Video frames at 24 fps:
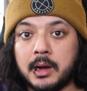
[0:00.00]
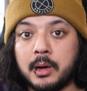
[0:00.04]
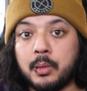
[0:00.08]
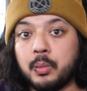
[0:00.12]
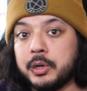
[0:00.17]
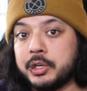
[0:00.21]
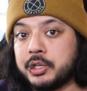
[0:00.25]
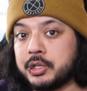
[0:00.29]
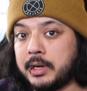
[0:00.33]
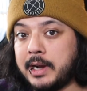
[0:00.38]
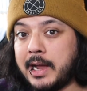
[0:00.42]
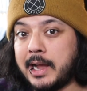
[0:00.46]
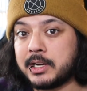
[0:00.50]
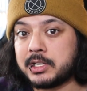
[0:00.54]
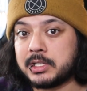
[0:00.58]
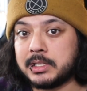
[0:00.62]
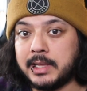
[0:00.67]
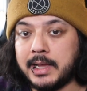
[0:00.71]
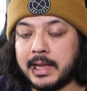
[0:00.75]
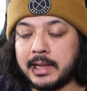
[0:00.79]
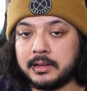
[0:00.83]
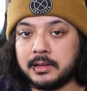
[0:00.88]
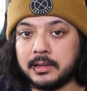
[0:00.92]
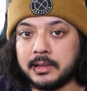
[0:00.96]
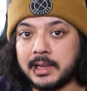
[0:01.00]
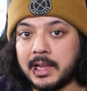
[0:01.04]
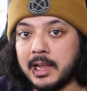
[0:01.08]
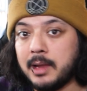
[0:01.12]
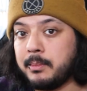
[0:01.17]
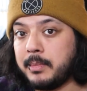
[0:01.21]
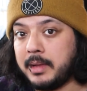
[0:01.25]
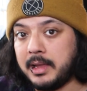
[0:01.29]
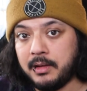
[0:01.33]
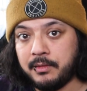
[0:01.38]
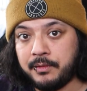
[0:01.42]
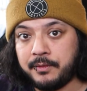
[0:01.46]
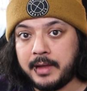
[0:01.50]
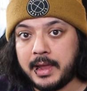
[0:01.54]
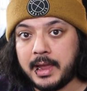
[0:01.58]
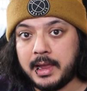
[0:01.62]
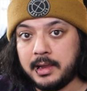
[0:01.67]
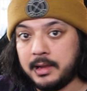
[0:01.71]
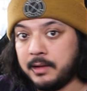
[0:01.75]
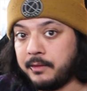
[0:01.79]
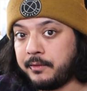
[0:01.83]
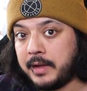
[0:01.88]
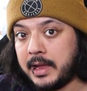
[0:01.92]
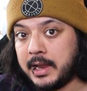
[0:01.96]
we should actually add to the game, if
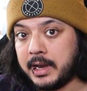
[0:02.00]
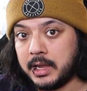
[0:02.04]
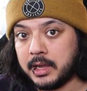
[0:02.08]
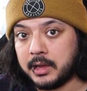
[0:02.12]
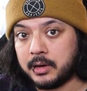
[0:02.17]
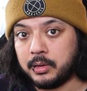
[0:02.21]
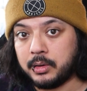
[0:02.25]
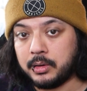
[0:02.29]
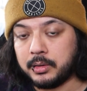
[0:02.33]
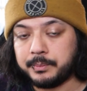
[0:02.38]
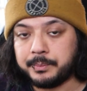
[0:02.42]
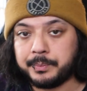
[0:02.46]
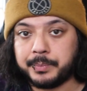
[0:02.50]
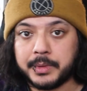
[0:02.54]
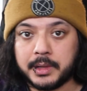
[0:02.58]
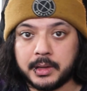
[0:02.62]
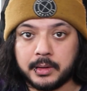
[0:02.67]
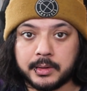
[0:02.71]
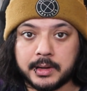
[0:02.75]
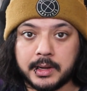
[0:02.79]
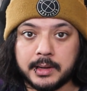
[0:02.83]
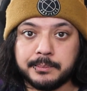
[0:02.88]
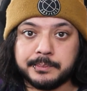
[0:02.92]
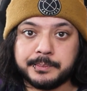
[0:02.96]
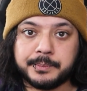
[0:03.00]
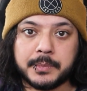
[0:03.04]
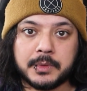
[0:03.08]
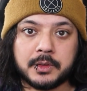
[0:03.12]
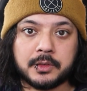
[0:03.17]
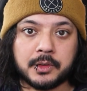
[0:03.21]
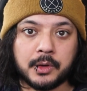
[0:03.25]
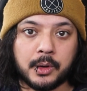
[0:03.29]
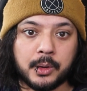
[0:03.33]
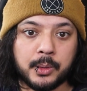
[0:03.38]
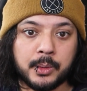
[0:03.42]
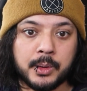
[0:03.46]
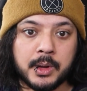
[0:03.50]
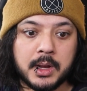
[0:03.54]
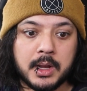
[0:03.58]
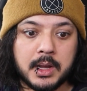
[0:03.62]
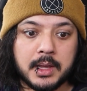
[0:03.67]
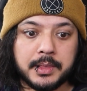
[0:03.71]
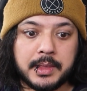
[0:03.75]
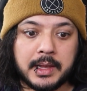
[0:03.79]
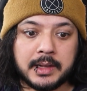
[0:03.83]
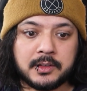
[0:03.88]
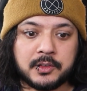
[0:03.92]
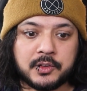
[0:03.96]
any at all. Okay, so
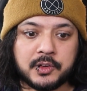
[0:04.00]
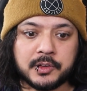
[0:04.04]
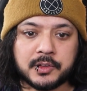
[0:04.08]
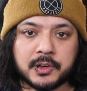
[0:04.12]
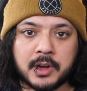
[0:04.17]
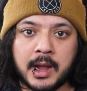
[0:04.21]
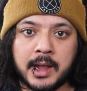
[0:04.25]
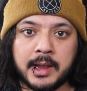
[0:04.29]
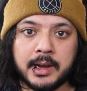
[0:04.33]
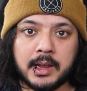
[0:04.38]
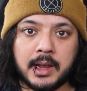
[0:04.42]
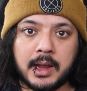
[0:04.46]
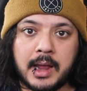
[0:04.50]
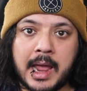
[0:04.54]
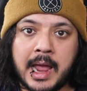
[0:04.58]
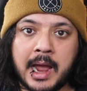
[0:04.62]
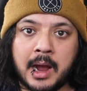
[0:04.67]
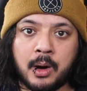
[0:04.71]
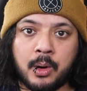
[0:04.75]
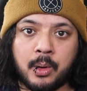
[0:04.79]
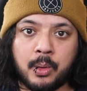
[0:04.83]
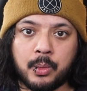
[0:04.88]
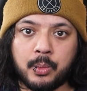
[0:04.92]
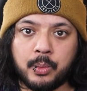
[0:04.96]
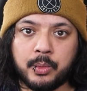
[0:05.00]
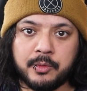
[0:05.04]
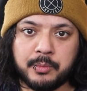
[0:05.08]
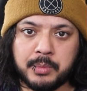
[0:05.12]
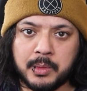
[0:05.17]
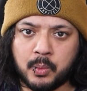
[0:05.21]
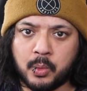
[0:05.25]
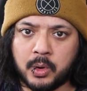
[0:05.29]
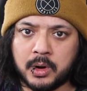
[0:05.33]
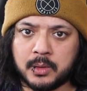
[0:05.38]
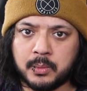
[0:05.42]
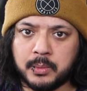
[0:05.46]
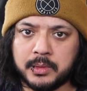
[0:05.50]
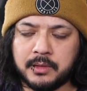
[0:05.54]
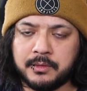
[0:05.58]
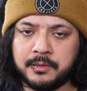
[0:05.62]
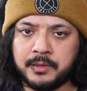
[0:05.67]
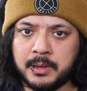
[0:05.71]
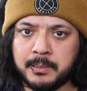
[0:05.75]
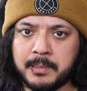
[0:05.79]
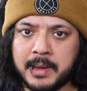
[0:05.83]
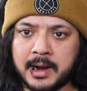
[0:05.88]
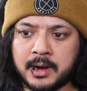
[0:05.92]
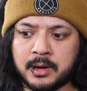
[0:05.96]
that's just kind of how we've been working with the
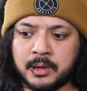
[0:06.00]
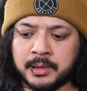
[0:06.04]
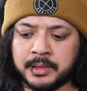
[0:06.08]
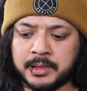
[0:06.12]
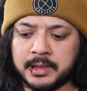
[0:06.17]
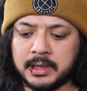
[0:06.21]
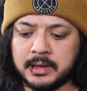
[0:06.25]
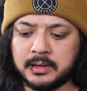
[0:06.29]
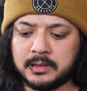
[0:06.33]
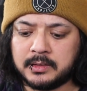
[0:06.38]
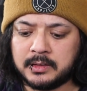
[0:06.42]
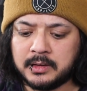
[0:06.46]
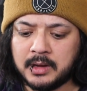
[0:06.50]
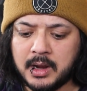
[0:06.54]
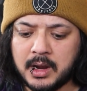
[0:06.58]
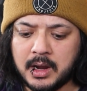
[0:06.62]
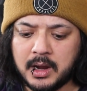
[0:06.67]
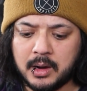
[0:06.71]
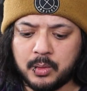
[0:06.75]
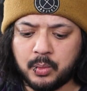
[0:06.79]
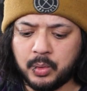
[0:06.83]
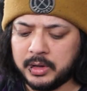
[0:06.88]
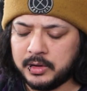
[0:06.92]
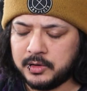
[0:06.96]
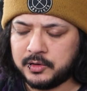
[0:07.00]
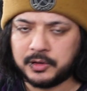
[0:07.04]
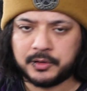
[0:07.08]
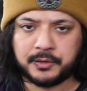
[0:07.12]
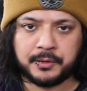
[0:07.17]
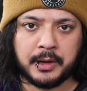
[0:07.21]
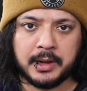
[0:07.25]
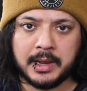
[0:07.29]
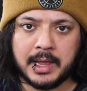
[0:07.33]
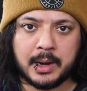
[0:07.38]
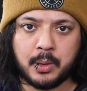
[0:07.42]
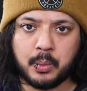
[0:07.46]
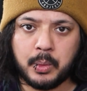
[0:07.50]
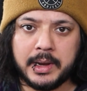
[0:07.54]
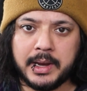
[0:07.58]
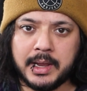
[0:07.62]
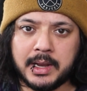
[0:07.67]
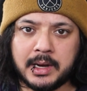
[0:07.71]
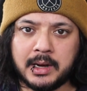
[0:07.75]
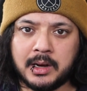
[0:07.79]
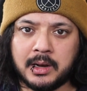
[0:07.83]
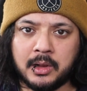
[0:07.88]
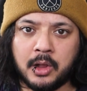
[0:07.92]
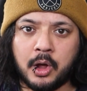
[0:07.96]
feedback on this. We just felt like we
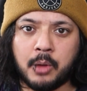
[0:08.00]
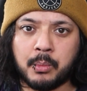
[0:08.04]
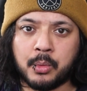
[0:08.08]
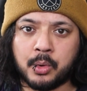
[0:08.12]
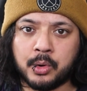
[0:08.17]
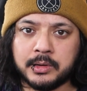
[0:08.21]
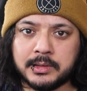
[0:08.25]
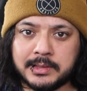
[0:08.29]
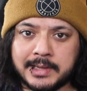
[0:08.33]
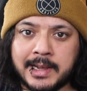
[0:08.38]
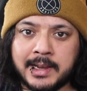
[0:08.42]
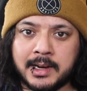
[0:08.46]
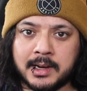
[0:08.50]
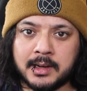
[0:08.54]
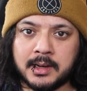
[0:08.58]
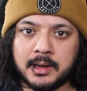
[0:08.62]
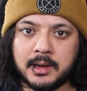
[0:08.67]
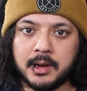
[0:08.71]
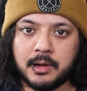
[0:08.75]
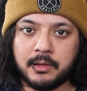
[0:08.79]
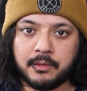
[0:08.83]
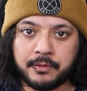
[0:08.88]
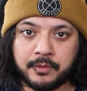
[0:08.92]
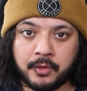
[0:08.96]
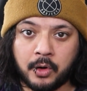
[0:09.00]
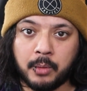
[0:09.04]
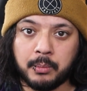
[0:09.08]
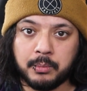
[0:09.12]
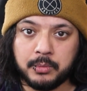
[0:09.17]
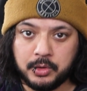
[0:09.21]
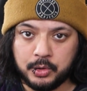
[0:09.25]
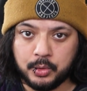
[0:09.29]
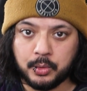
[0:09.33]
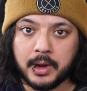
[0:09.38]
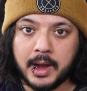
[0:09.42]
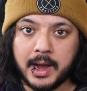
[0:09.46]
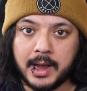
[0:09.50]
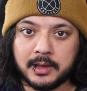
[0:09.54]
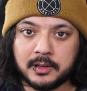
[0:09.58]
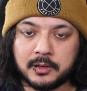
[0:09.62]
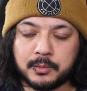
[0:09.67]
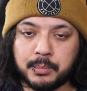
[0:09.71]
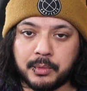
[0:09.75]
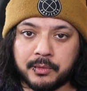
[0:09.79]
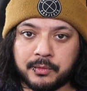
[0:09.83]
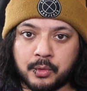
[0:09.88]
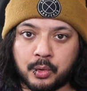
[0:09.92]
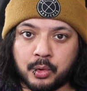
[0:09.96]
needed a lot more data from you guys
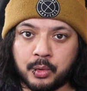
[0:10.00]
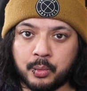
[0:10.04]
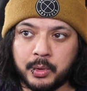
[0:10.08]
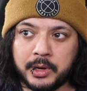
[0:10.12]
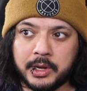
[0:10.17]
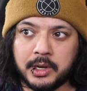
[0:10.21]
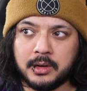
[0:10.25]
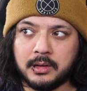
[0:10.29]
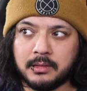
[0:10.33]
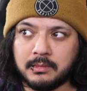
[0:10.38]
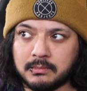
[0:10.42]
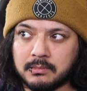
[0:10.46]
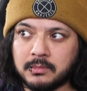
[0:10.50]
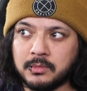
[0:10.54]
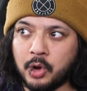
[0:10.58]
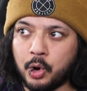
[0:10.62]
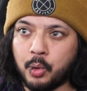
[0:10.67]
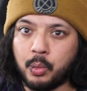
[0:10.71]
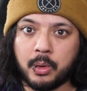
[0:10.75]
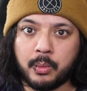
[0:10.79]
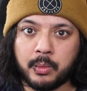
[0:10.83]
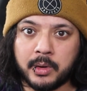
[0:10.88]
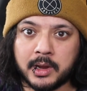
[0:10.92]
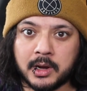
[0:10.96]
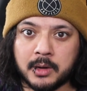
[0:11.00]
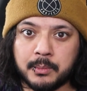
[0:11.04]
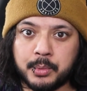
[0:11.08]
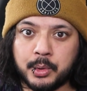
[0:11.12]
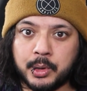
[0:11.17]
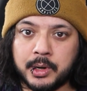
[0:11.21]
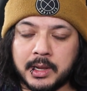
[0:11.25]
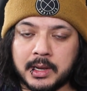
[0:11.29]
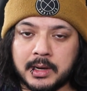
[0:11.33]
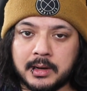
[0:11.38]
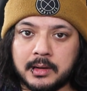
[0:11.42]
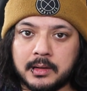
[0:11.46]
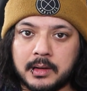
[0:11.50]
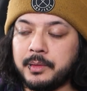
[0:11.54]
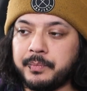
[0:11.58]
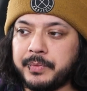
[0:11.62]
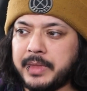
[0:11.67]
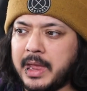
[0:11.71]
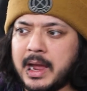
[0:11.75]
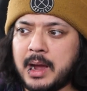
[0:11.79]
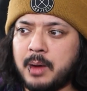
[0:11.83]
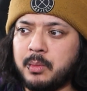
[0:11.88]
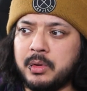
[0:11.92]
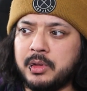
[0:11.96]
before we know what we're going to put in.
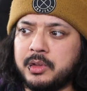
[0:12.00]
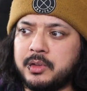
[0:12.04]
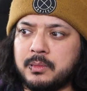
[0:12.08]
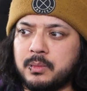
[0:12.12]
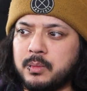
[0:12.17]
Yeah, we